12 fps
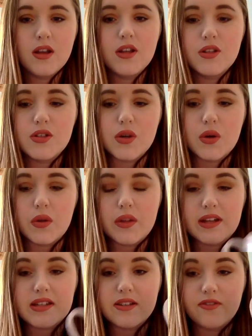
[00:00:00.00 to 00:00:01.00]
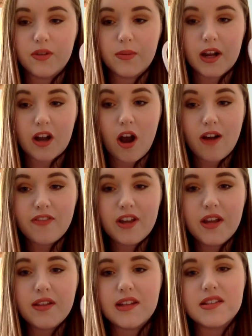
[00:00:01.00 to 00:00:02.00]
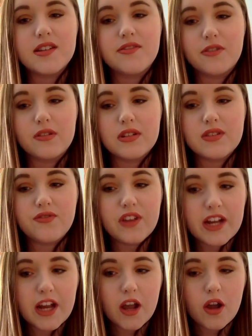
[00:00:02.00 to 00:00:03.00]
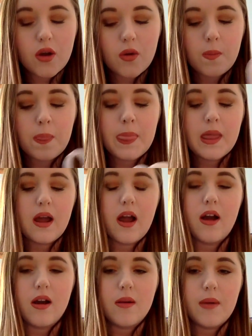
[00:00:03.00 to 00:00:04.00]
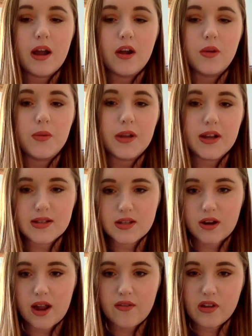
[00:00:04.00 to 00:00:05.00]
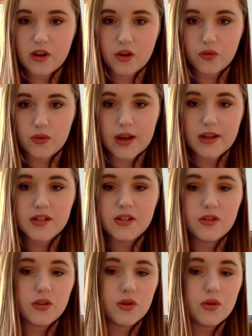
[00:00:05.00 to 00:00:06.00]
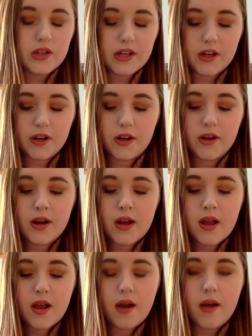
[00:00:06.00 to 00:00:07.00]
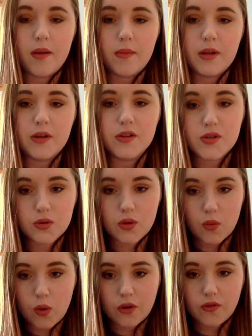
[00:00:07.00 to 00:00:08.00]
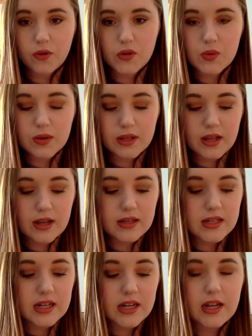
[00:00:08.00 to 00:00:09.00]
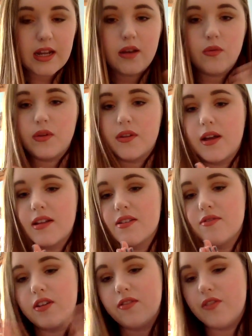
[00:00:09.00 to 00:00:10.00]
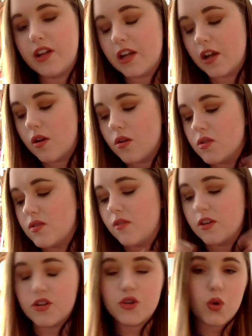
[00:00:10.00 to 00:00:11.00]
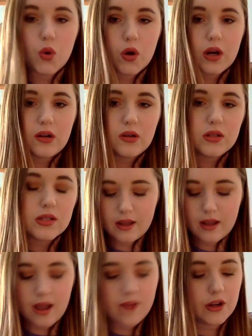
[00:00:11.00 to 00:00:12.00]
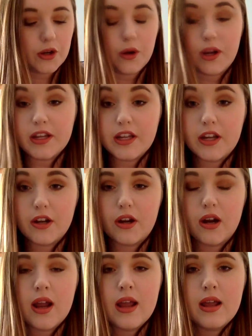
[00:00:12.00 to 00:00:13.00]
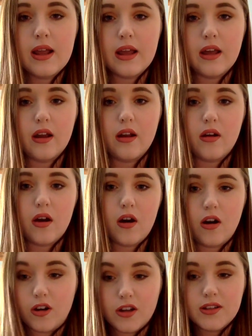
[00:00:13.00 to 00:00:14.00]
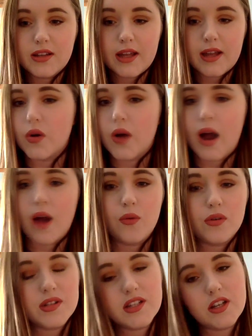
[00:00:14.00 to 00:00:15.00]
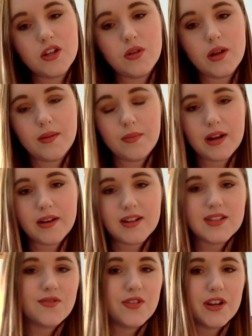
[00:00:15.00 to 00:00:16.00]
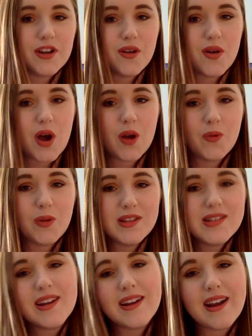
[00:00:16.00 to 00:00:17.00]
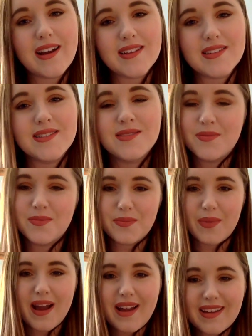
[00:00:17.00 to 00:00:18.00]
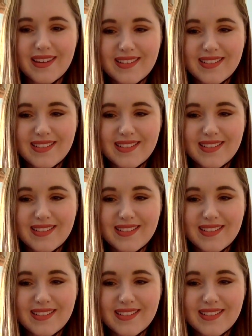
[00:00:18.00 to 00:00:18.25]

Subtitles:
So that's it for my coffee. That's it for this video. I hope you guys are having a great new year. Here's to a wonderful 2018 with lots of fun videos, fun tutorials, having a great year, and all good things. I will see you in my next video on Wednesday, guys. Bye!